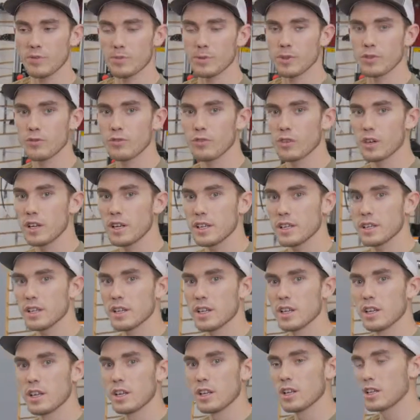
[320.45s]
from the front
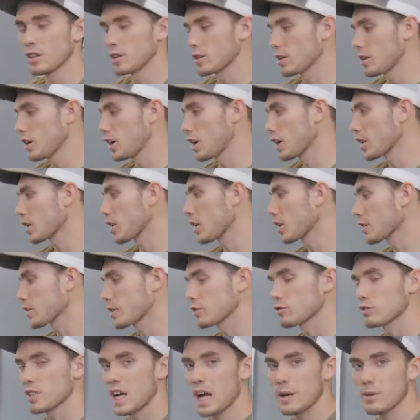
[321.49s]
along
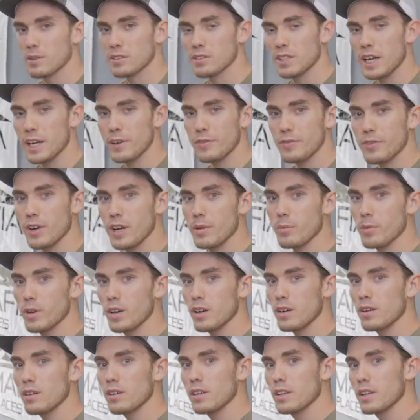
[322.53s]
the driver's side frame
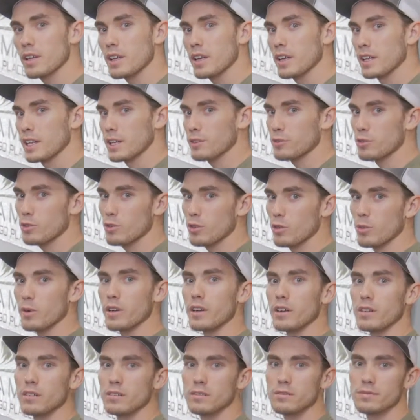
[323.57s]
rail and into the
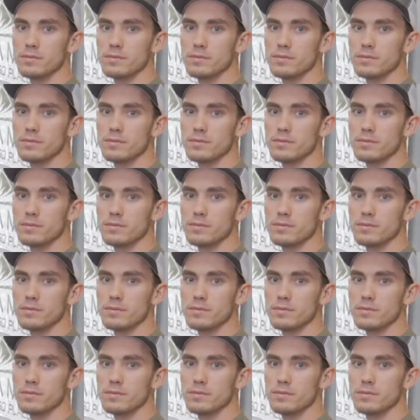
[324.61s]
rear.